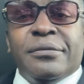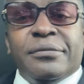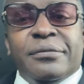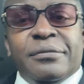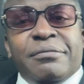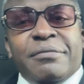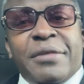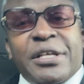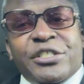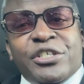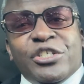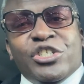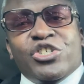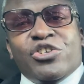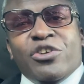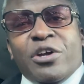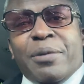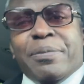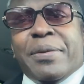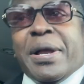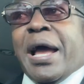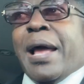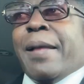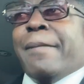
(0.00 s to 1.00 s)
Mr.
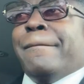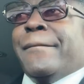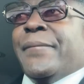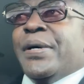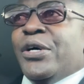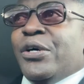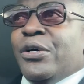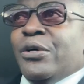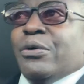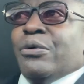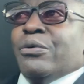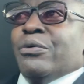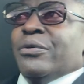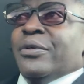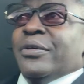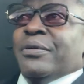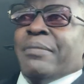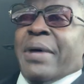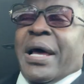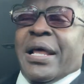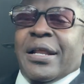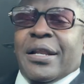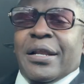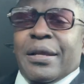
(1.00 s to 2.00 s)
Trump got booed
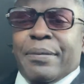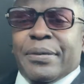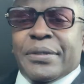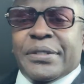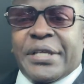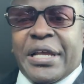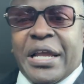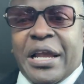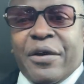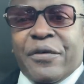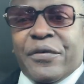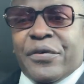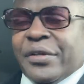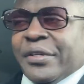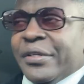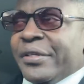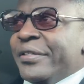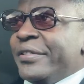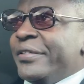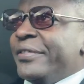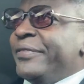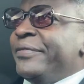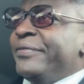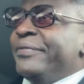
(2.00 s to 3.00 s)
by the
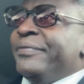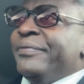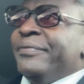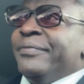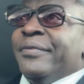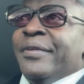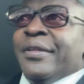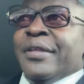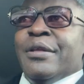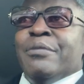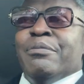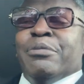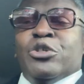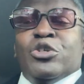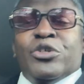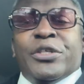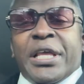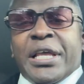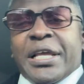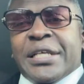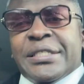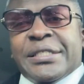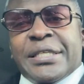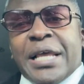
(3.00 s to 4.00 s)
libertarians. But you
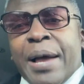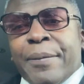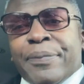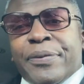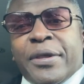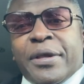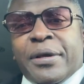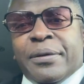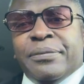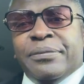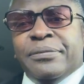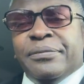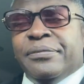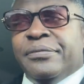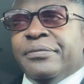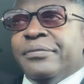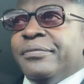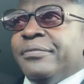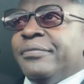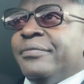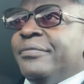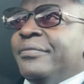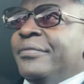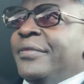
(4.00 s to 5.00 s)
think it stopped him?
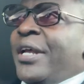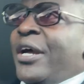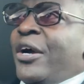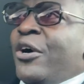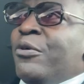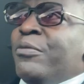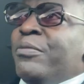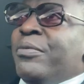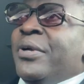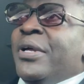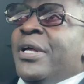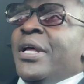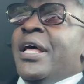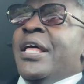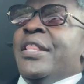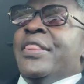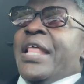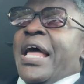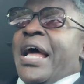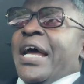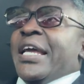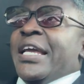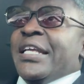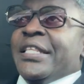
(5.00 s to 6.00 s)
No.
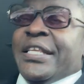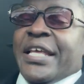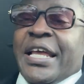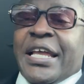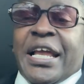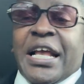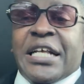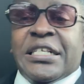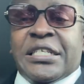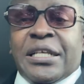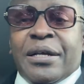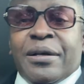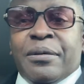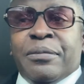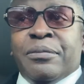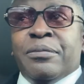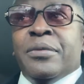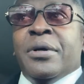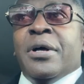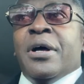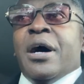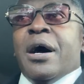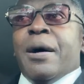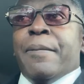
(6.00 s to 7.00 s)
Now he did get some
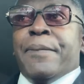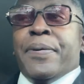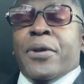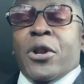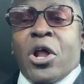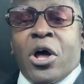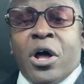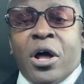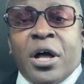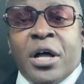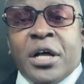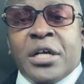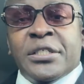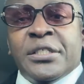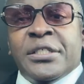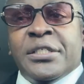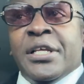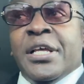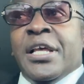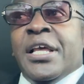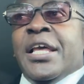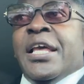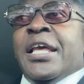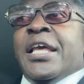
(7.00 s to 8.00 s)
applause.
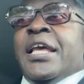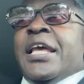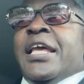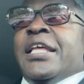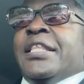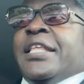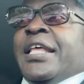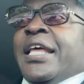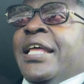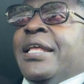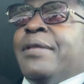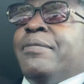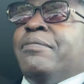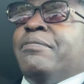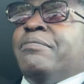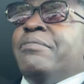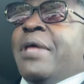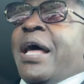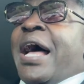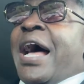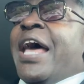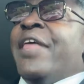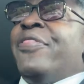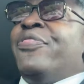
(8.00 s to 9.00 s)
He did.
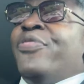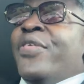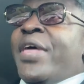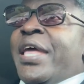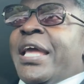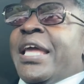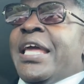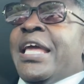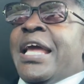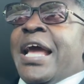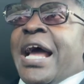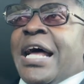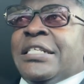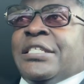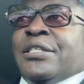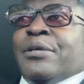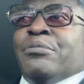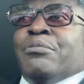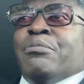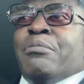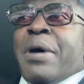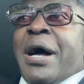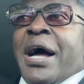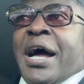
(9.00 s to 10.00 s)
I think he got
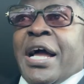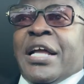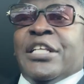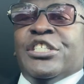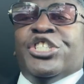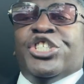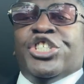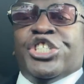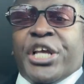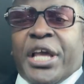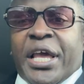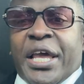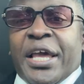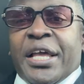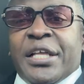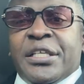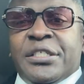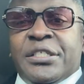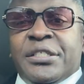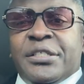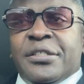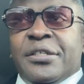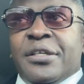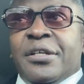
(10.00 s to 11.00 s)
some minds
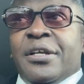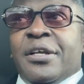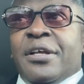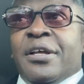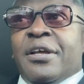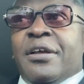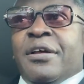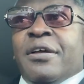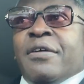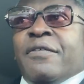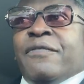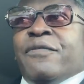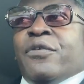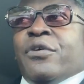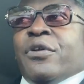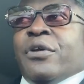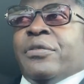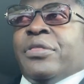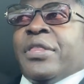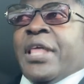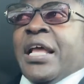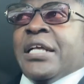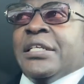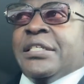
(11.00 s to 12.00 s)
changed for the
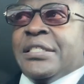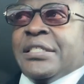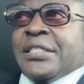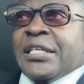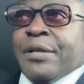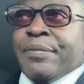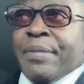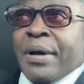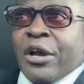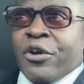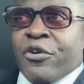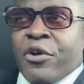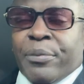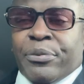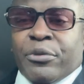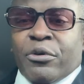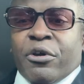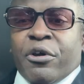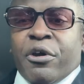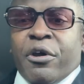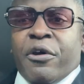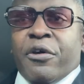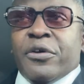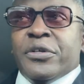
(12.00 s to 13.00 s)
things he said about
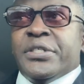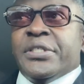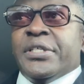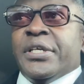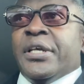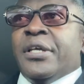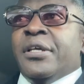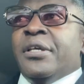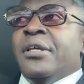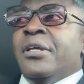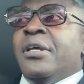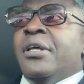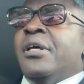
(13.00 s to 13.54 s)
cryptocurrency.